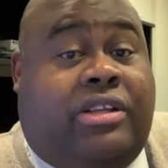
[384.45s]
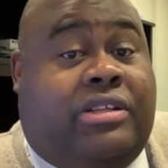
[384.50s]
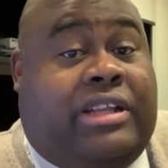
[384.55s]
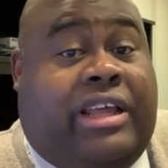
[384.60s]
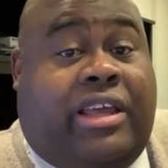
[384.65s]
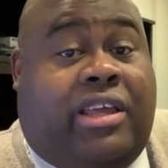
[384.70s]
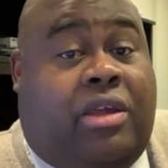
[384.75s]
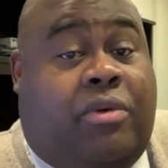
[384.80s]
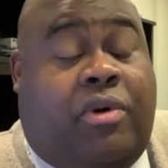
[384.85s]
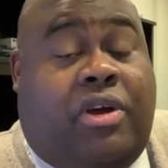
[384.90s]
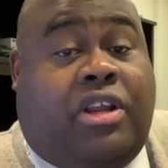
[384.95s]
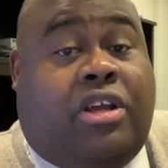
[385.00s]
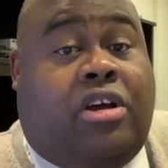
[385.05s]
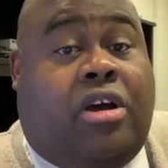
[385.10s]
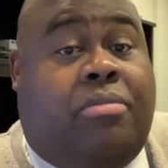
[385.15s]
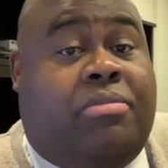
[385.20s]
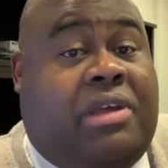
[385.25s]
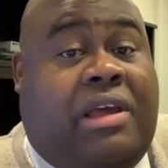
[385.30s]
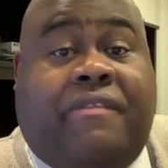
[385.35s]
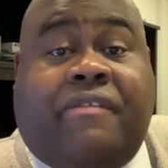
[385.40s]
It's like, you wanna
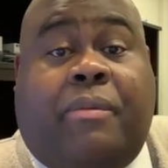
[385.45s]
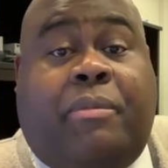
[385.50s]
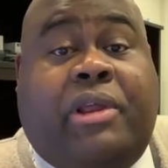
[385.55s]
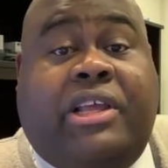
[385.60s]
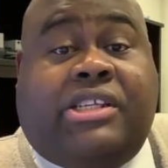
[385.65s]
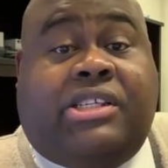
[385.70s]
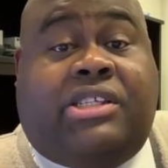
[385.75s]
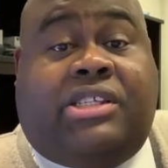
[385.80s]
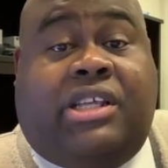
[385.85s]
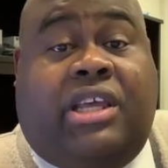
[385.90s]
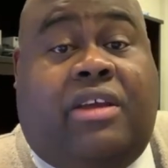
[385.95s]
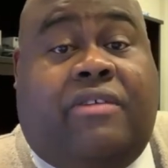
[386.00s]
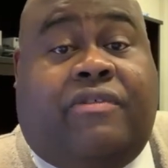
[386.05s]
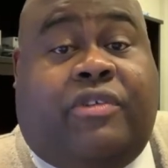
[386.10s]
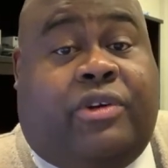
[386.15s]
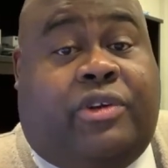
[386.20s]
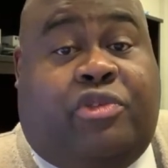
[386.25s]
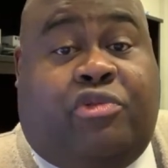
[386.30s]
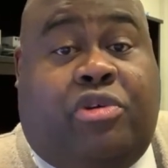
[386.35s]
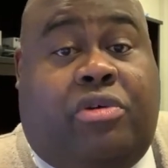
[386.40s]
come, you have a place to stay
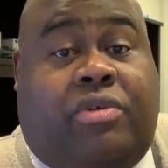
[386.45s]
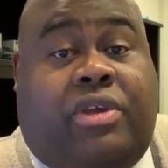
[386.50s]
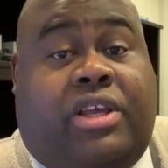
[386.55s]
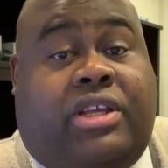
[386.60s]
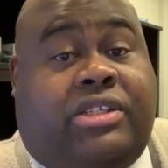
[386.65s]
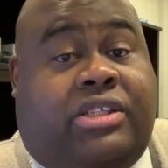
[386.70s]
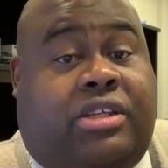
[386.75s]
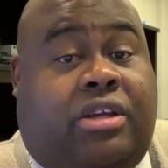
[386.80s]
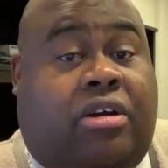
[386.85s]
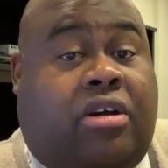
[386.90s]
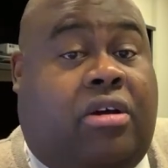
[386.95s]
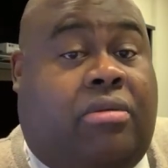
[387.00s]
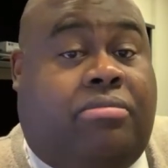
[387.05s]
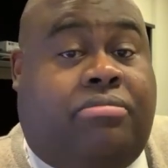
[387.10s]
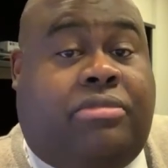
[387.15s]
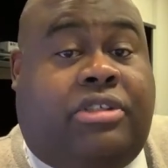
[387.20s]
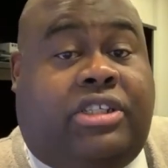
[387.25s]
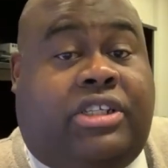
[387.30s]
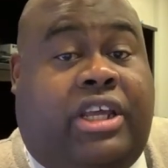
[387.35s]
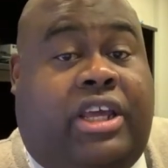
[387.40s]
for 3 weeks, you come
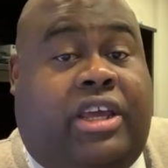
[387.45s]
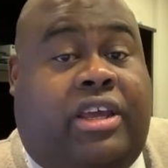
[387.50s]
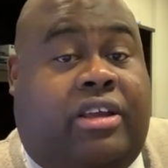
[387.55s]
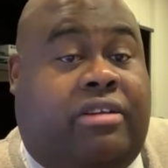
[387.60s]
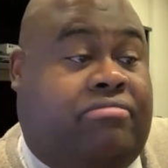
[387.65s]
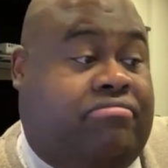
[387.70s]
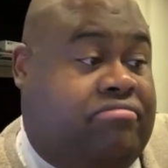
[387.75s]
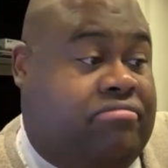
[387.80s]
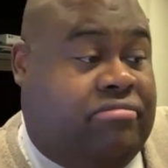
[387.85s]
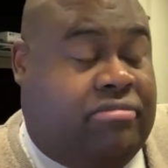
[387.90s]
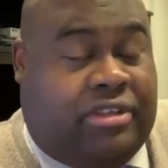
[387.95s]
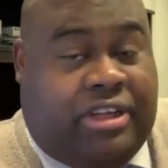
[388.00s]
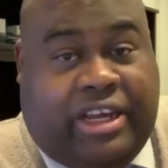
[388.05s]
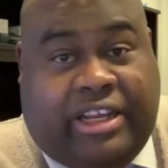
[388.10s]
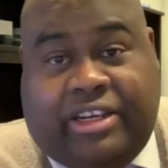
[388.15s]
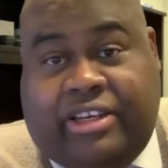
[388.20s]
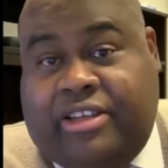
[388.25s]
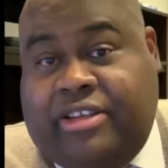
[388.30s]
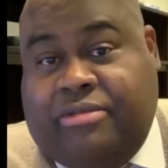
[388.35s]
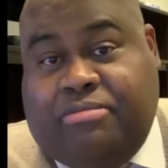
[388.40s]
stay
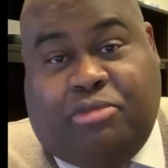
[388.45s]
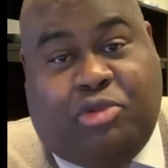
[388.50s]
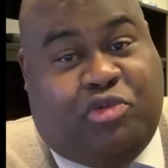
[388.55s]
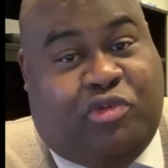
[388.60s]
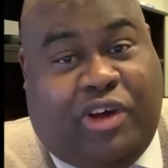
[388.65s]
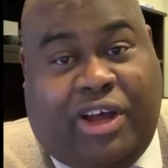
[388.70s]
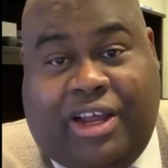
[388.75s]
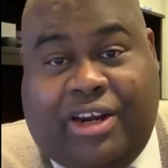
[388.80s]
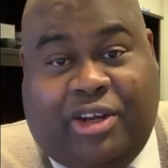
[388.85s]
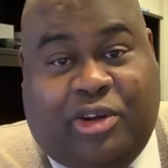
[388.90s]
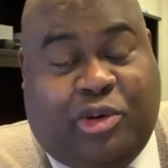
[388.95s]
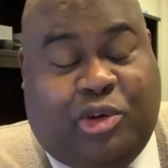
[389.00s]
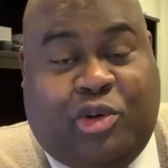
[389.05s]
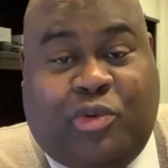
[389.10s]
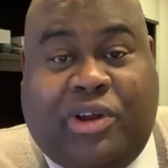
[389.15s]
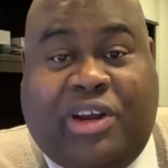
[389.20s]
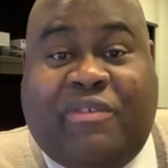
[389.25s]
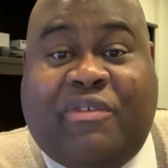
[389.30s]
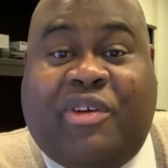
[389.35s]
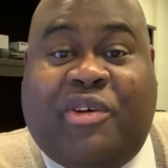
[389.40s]
and you move on and go do
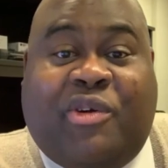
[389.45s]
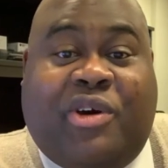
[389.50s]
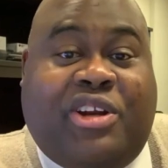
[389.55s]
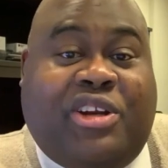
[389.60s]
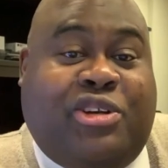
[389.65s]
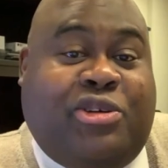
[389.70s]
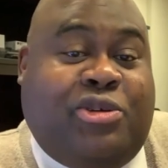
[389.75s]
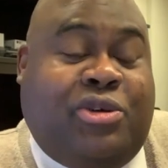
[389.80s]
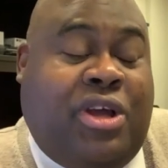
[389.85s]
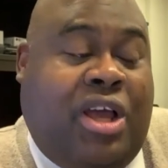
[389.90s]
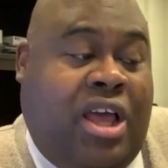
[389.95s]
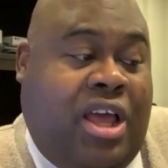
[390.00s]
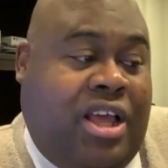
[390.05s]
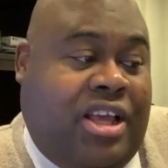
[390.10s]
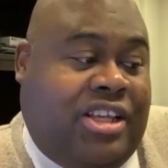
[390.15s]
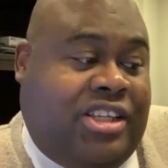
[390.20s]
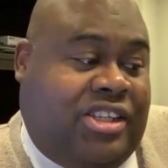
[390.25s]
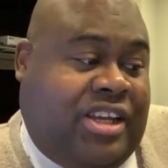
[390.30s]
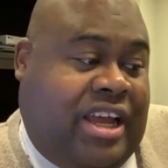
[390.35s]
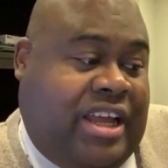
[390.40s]
whatever you wanna do.
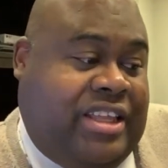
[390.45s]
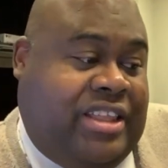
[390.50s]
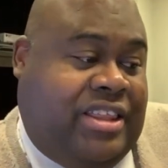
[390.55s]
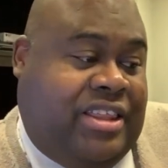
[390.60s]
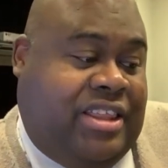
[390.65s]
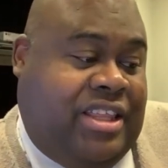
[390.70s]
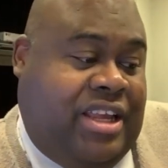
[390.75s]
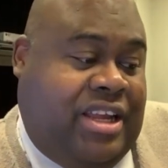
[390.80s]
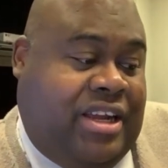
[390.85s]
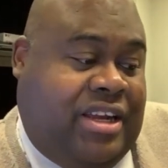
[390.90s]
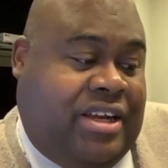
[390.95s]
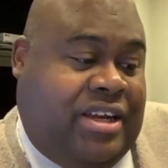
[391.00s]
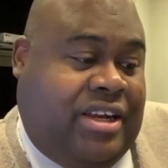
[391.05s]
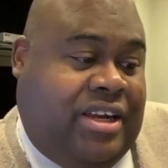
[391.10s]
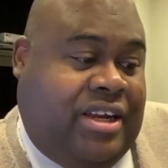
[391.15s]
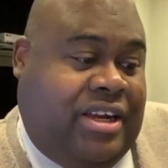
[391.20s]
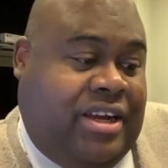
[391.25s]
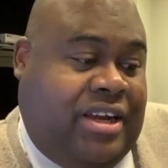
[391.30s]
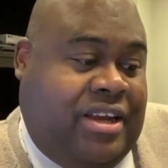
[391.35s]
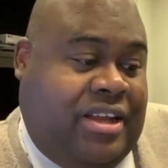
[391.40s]
So I think
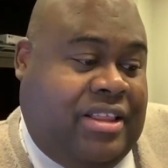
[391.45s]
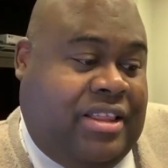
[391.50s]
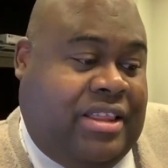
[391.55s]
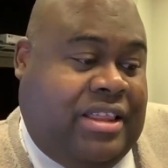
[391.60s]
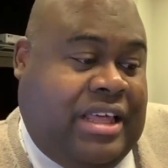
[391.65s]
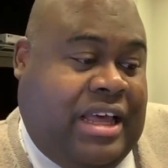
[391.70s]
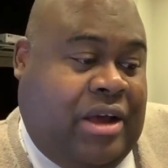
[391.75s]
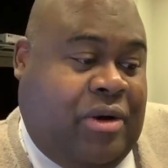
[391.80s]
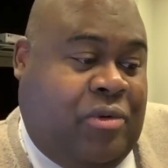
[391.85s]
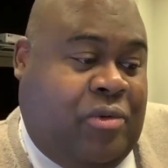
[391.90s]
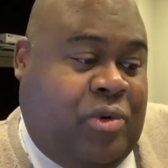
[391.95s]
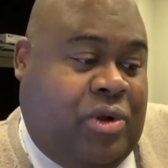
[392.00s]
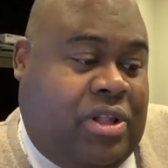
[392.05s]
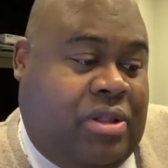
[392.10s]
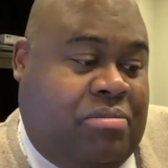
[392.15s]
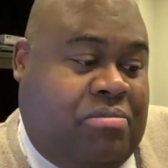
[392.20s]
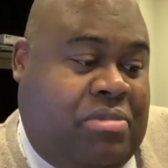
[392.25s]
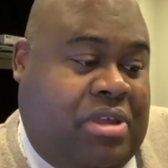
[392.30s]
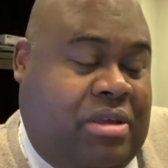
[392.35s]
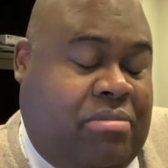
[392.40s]
that
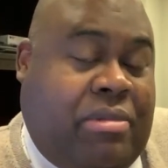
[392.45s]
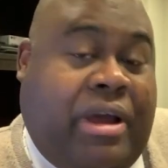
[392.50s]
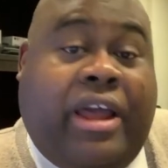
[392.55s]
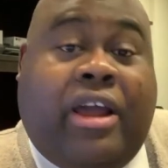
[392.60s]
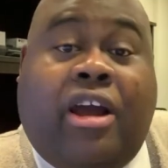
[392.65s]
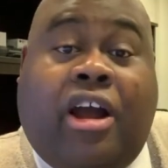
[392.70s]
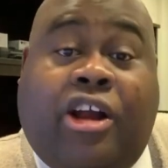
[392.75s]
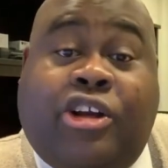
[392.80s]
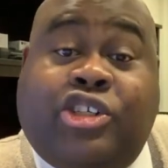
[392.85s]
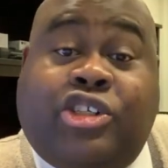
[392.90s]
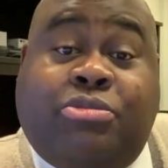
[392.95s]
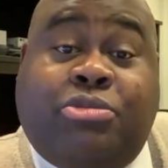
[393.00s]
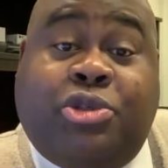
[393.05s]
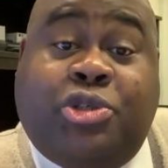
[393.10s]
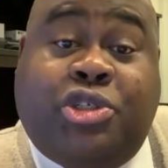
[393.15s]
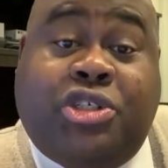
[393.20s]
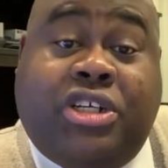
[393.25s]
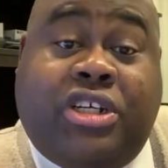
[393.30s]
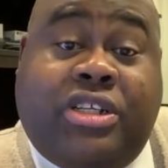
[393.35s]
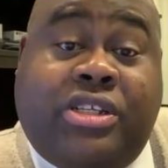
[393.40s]
will be my
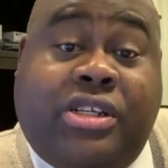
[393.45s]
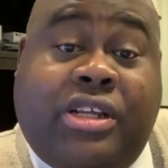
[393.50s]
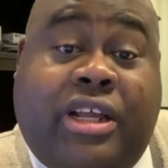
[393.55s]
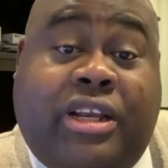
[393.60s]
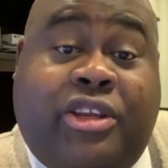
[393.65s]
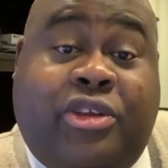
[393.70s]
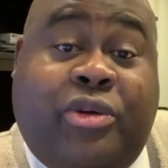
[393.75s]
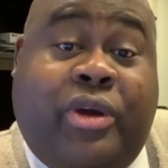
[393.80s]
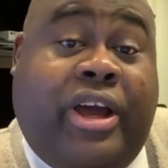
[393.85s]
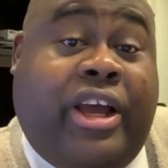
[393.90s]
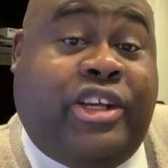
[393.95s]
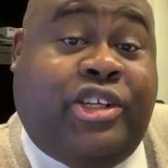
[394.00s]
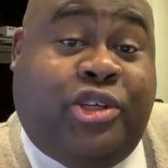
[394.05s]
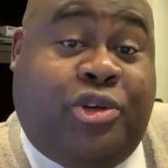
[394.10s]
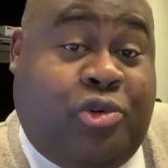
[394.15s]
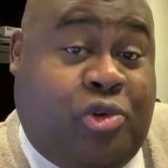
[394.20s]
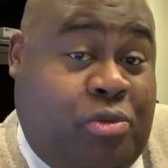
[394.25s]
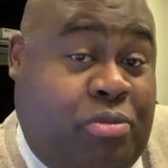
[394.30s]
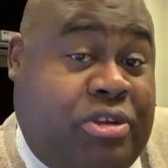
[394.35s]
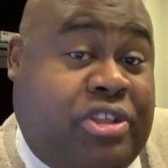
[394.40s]
contribution, and you guys
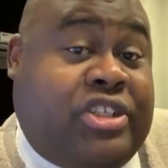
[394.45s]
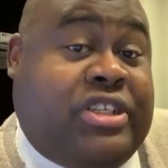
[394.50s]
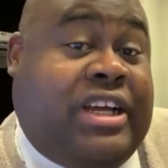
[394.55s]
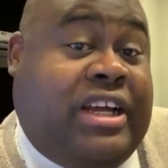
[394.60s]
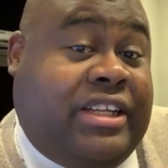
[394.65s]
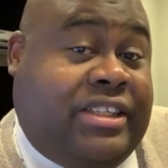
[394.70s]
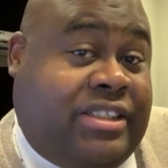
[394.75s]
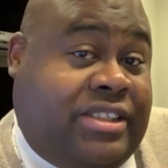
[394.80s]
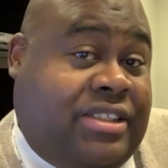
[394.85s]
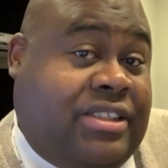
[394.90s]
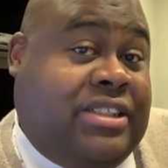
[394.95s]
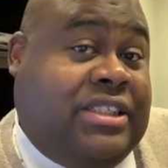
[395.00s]
should hold me to that.